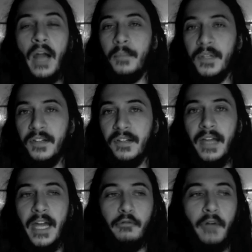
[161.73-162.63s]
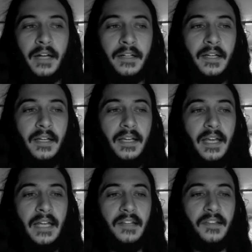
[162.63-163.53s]
elements to the Hayride.
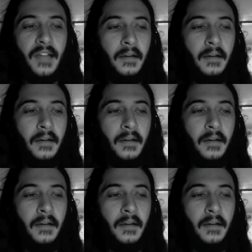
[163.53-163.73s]
It's